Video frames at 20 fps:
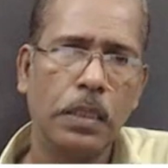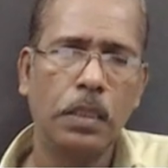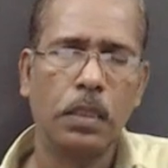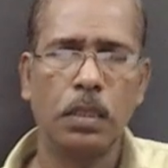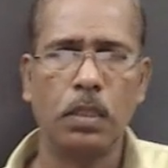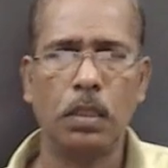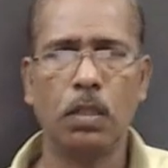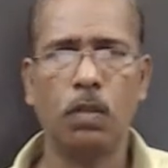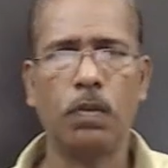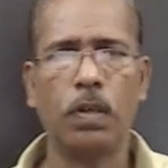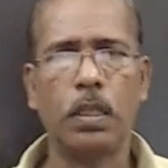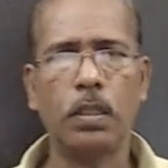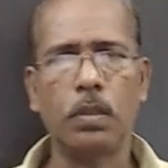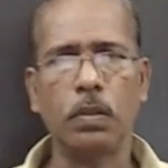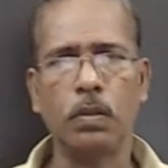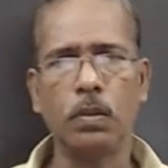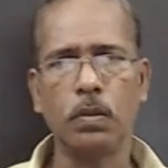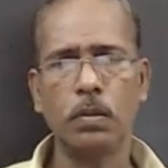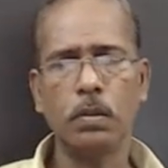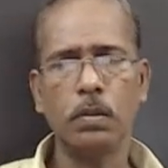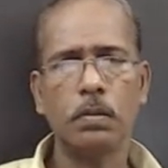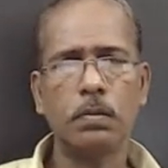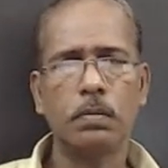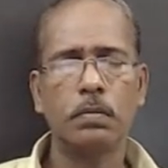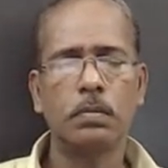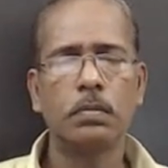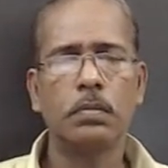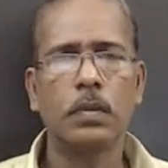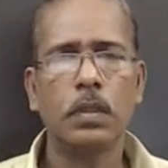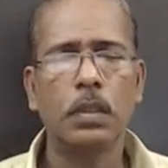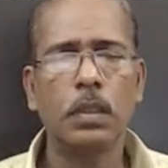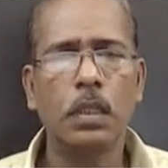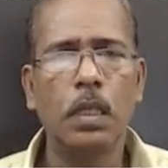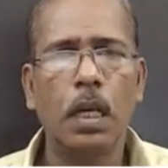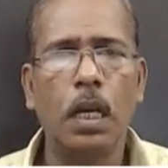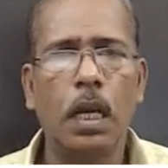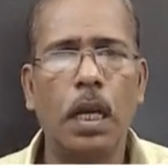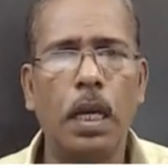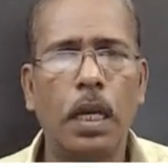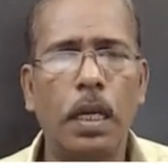Now what to do?
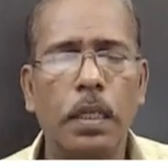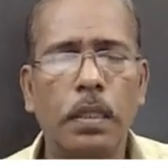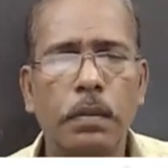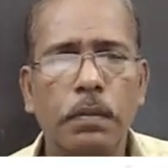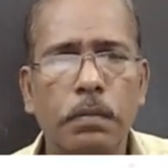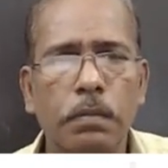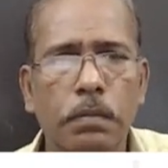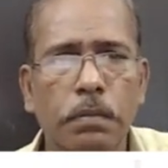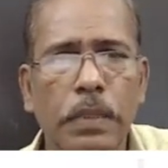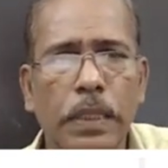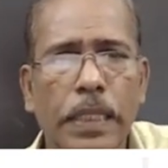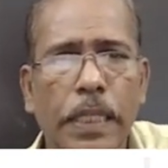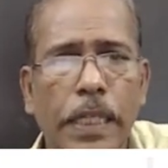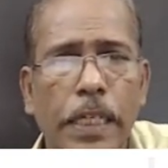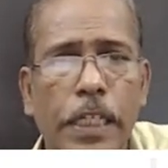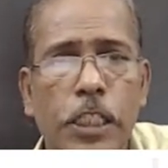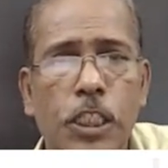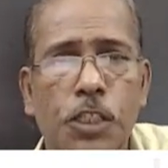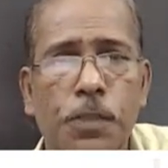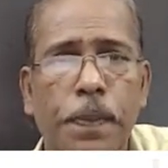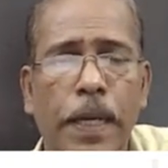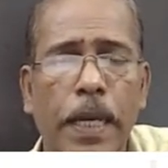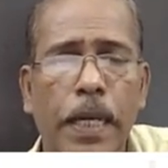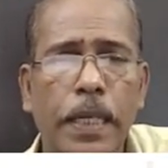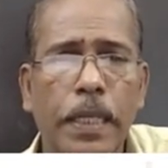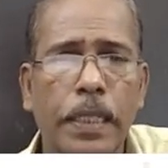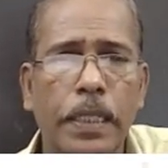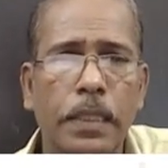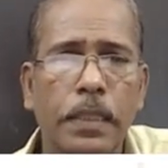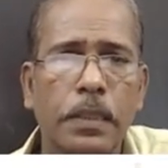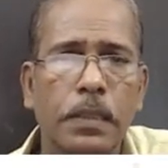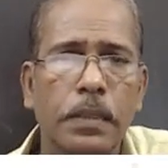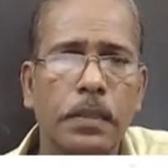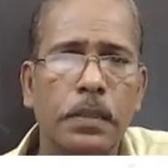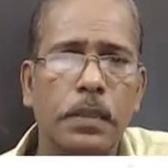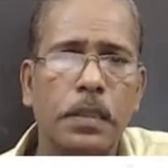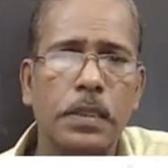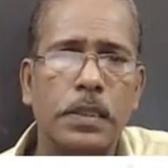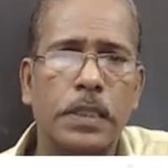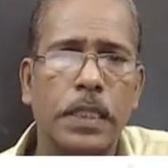And we can expand
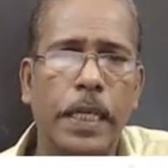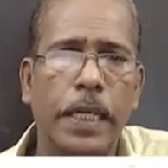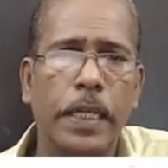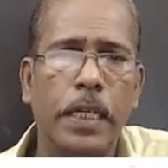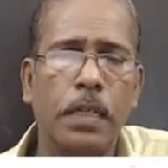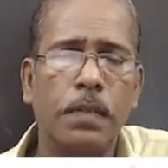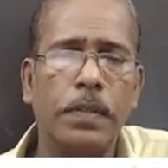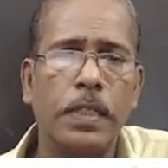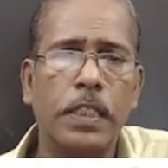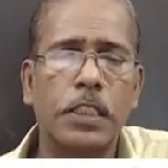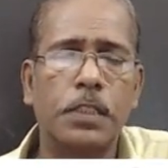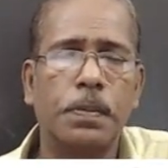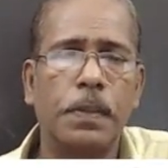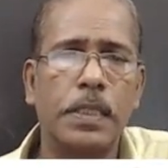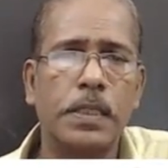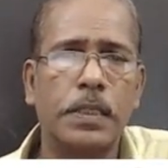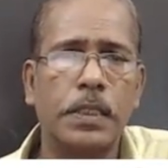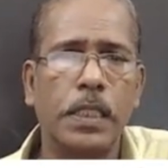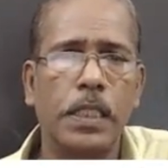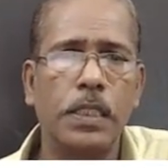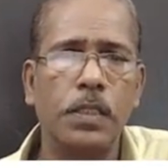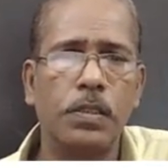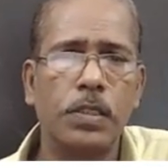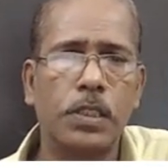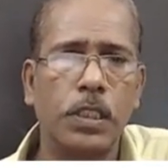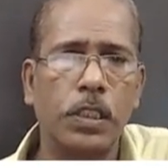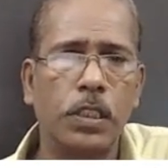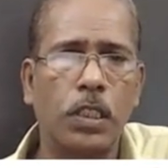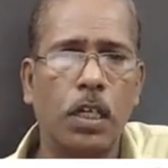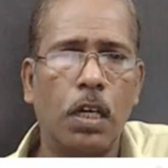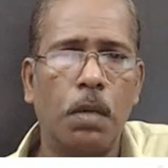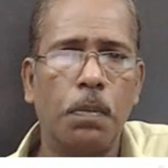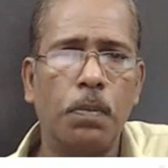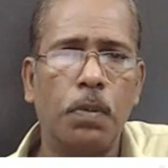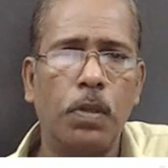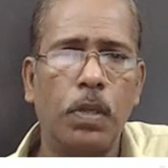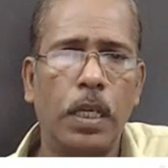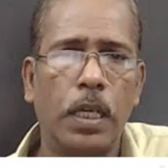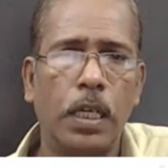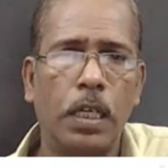the sine of x plus a using
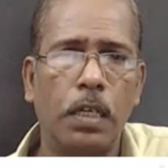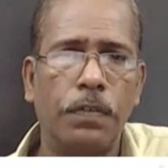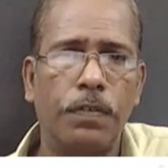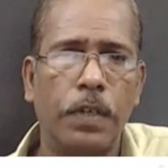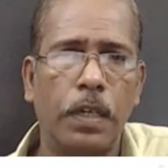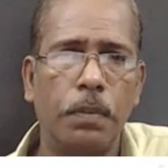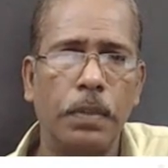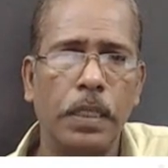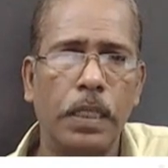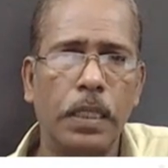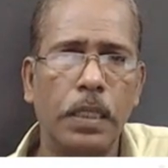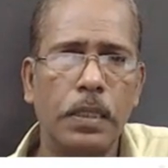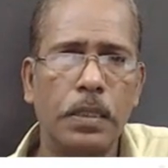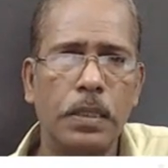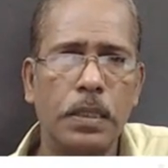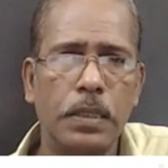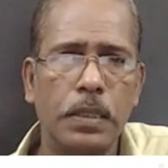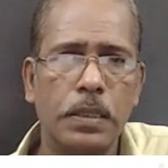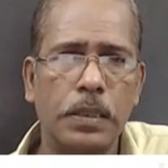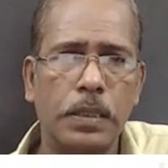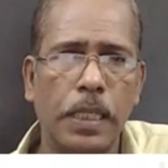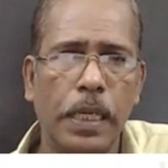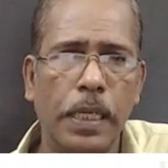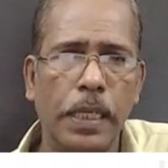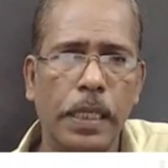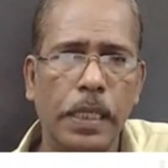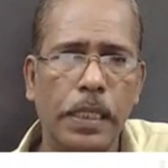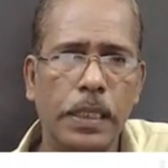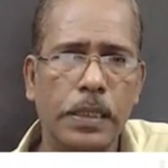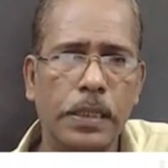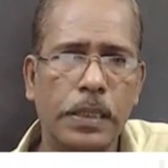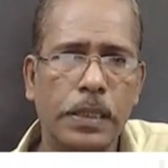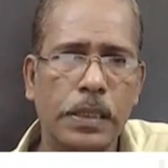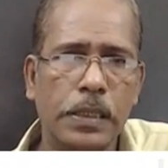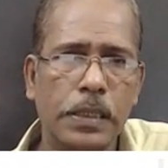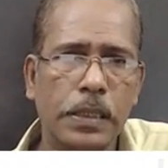compound angle formula, sine x